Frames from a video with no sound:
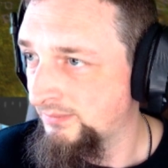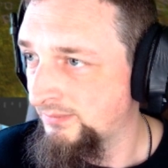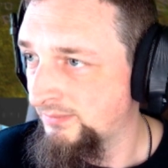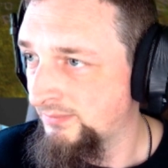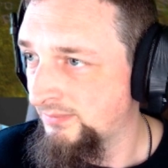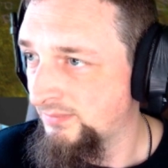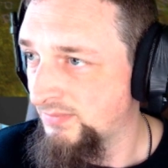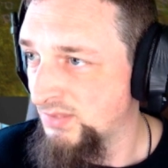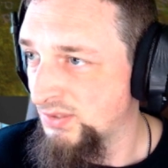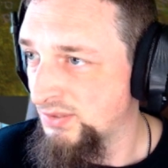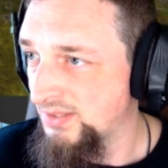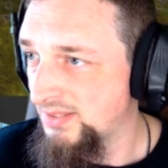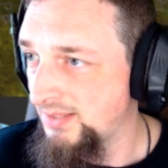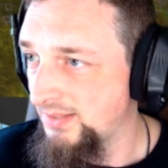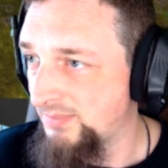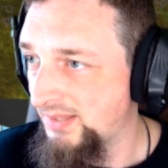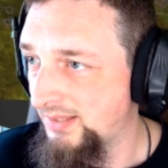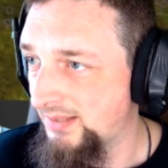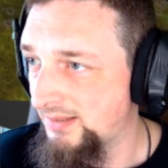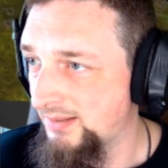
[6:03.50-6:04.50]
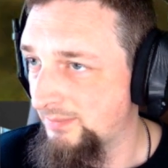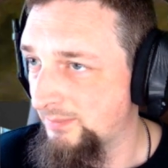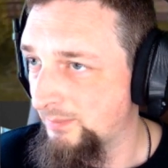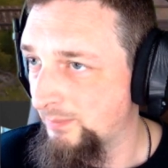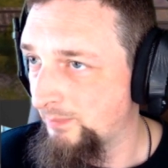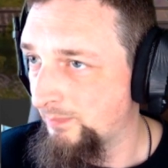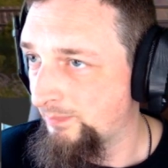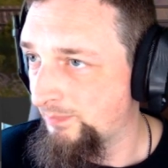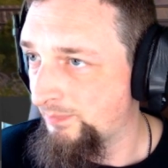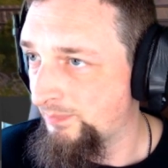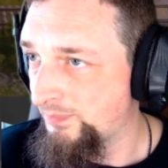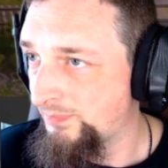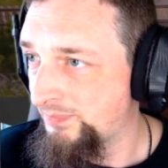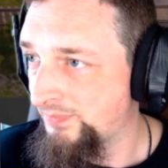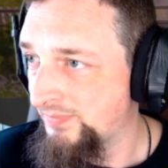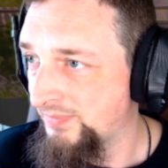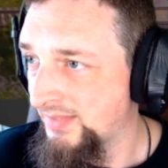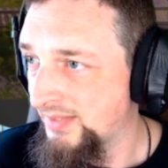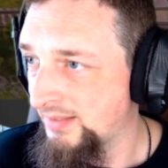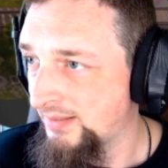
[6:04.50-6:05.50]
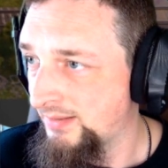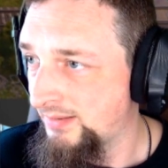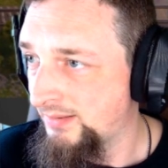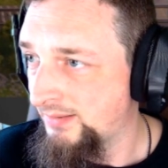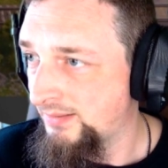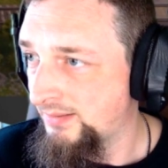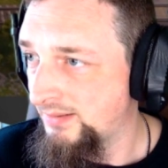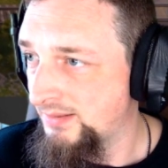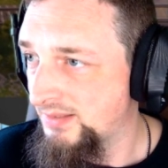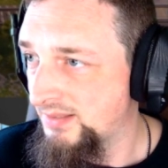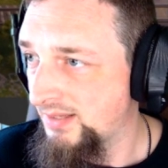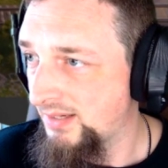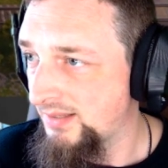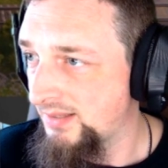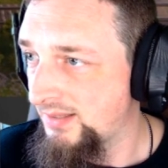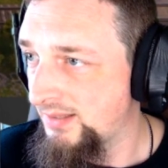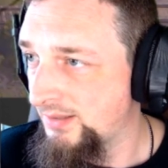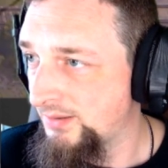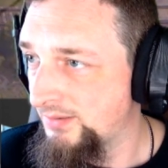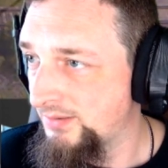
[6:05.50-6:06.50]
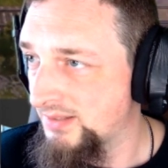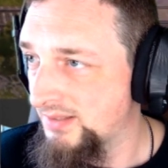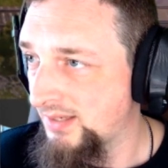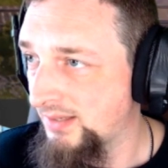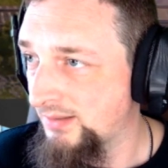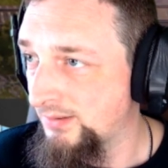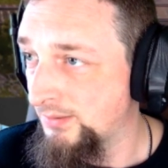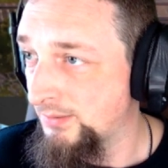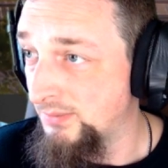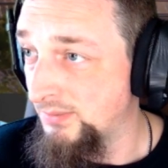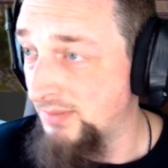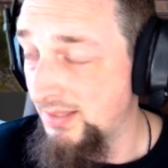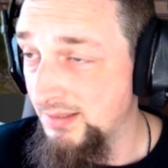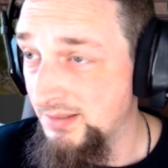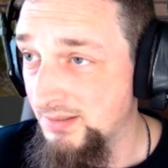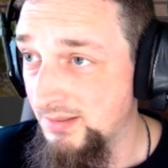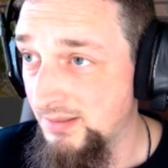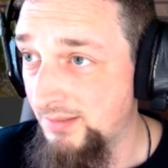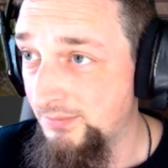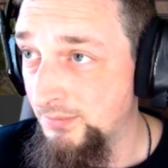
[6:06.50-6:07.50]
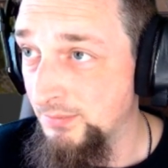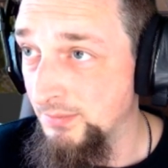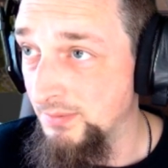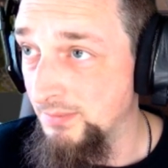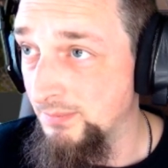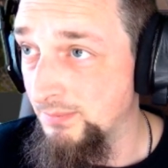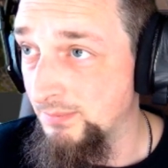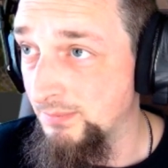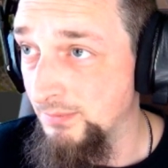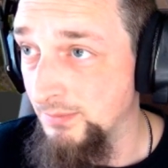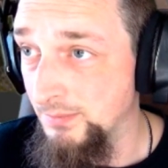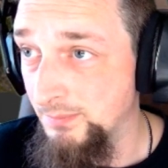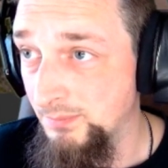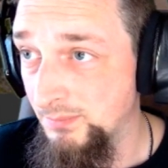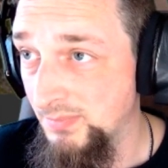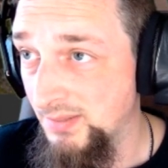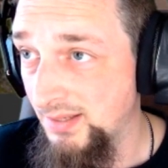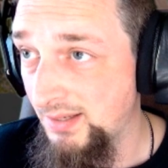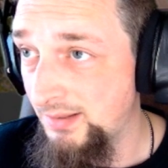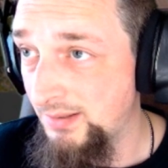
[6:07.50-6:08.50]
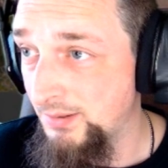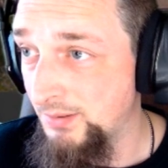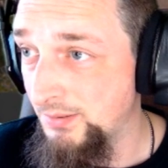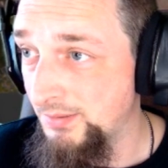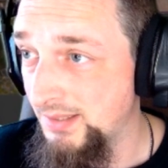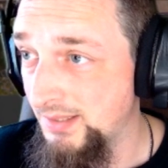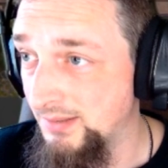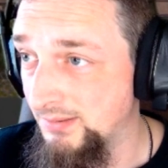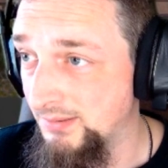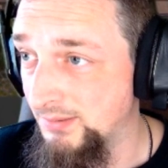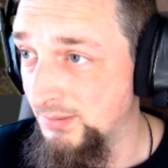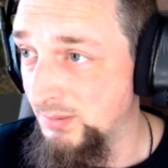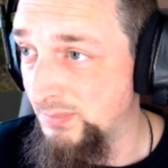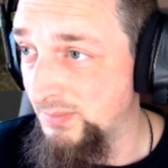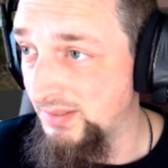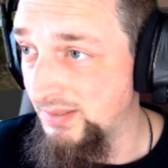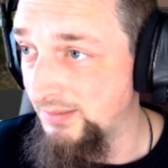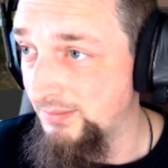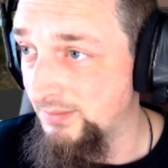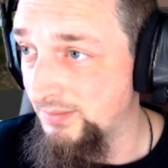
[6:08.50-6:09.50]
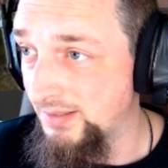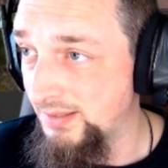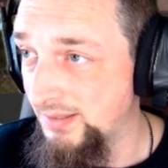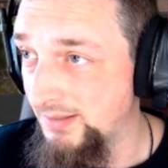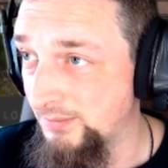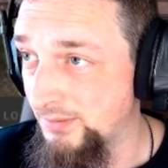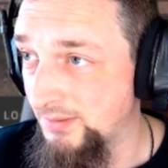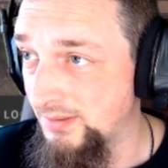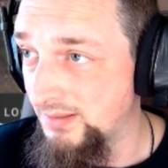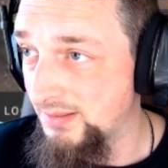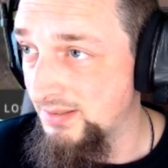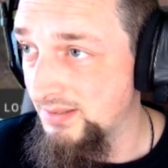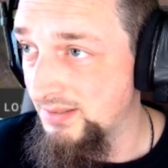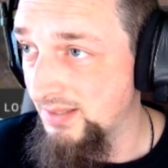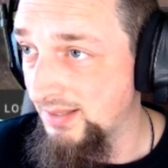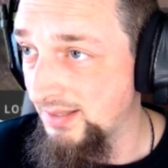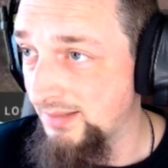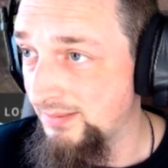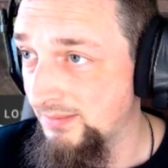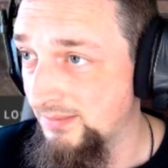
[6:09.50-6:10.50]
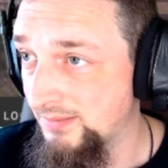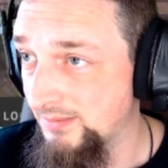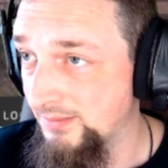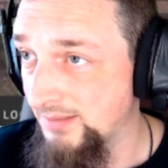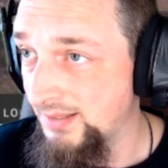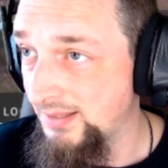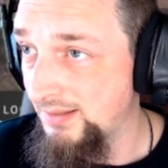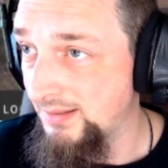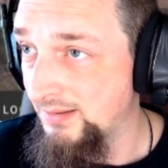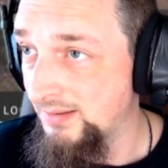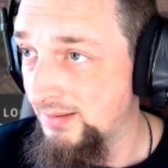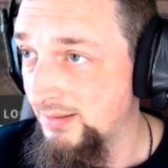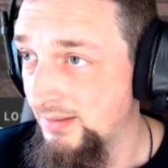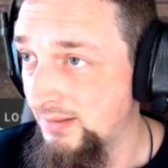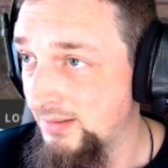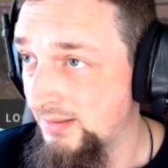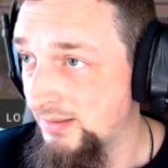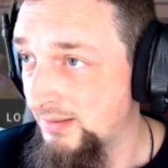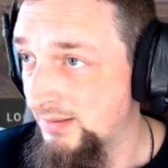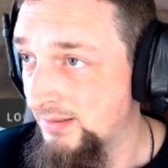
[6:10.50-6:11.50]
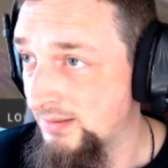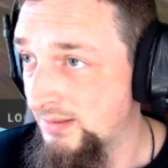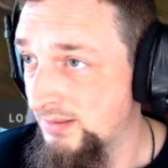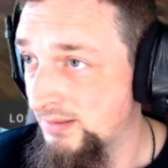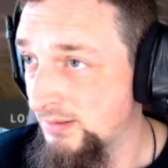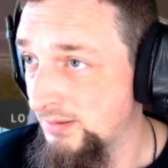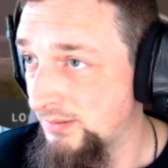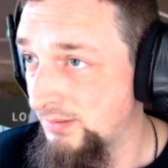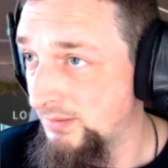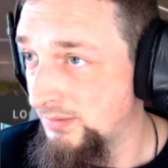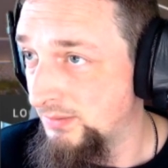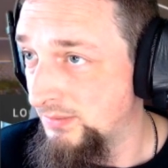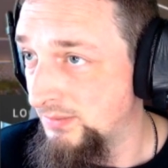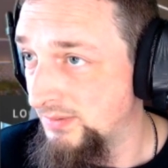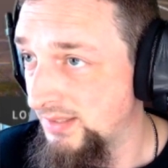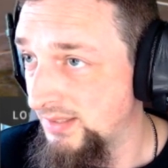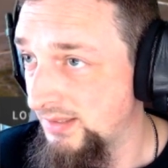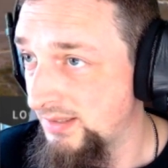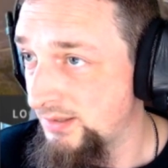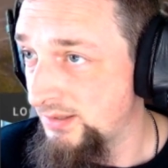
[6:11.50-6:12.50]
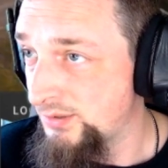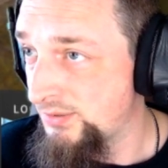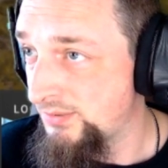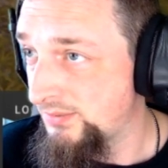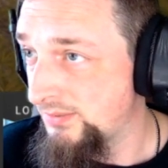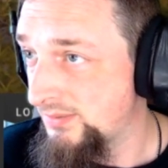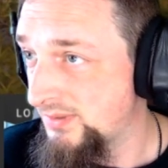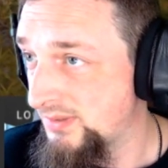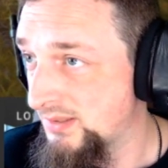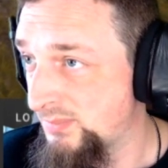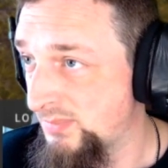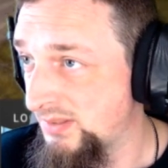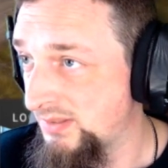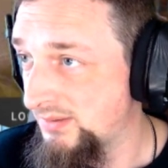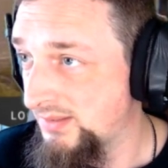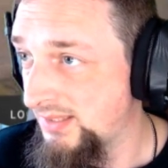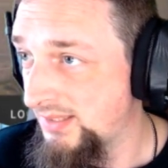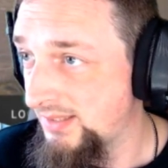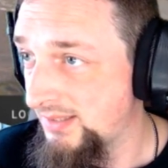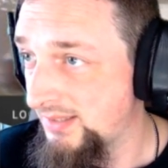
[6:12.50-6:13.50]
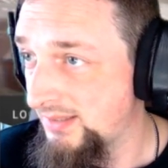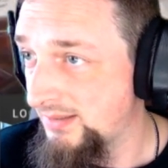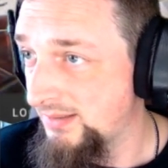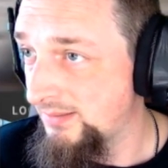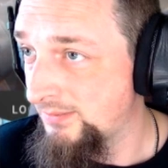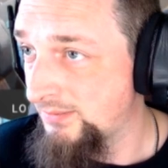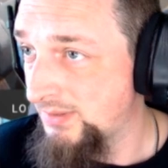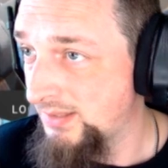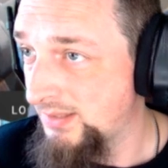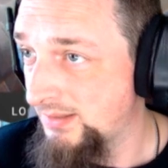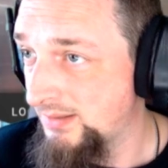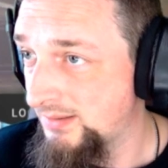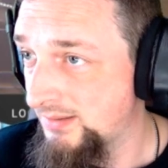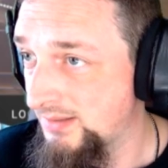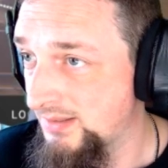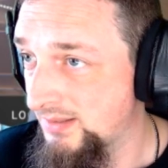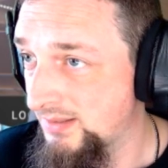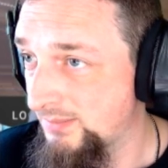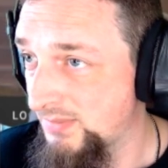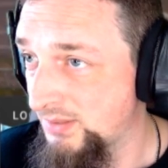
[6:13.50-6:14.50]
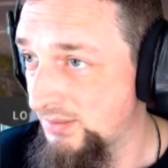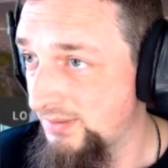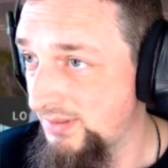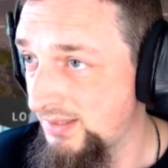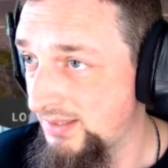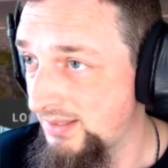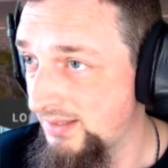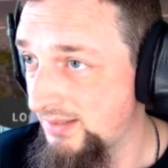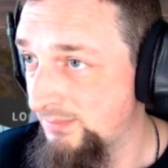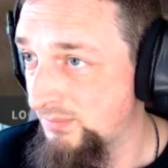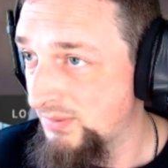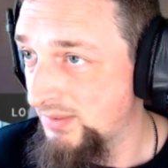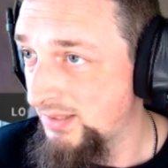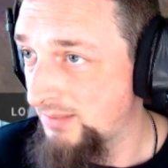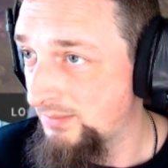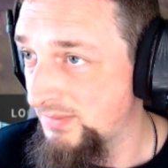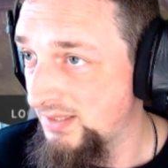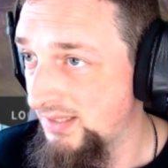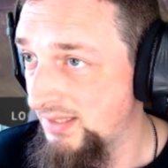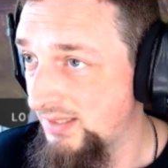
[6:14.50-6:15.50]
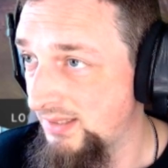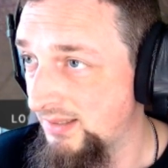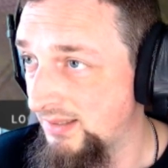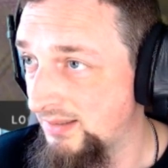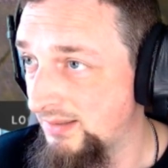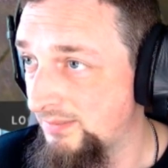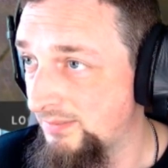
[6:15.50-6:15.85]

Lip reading: Just keep that up. This guy here has got no legs left. We're kind of hurting a little bit, right, with this guy, right? So can he shoot through this building? Well, to some degree he probably can.